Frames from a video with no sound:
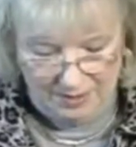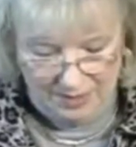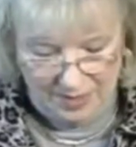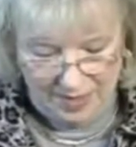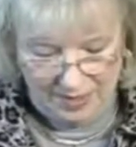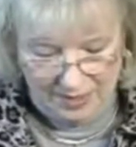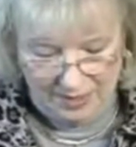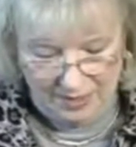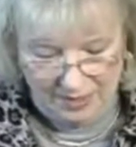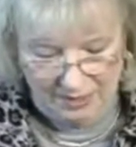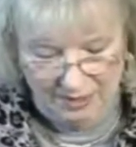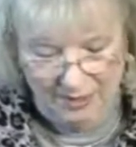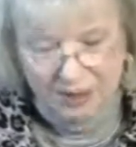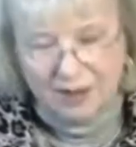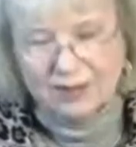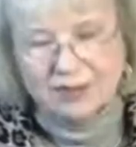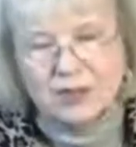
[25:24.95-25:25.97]
thanking
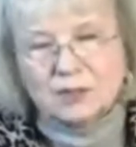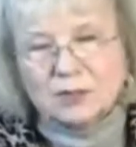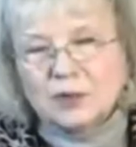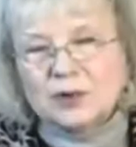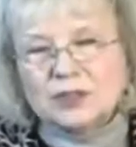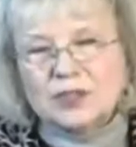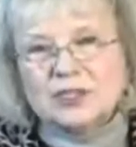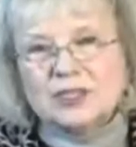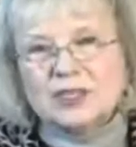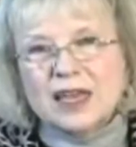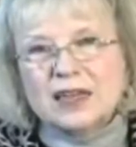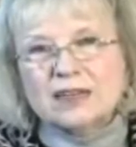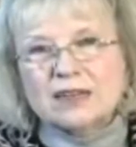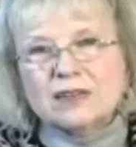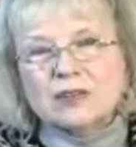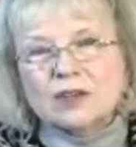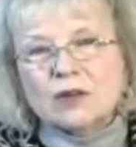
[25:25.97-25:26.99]
we're just
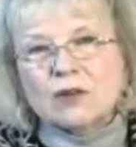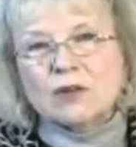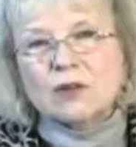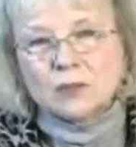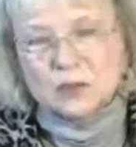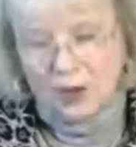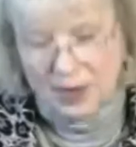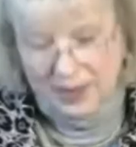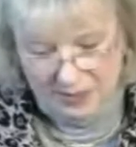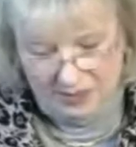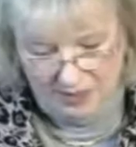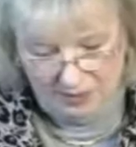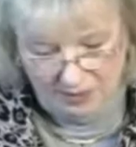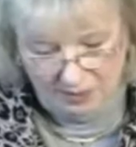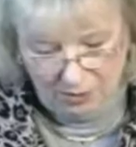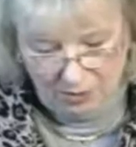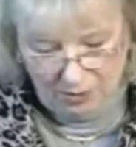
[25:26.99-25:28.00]
thanking the Lord,
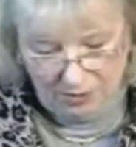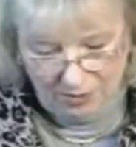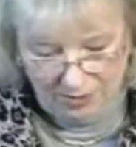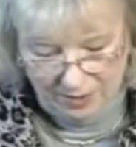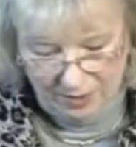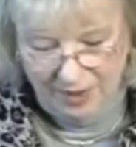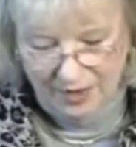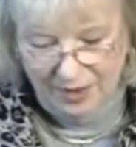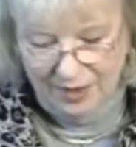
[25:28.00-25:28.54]
praising the Lord.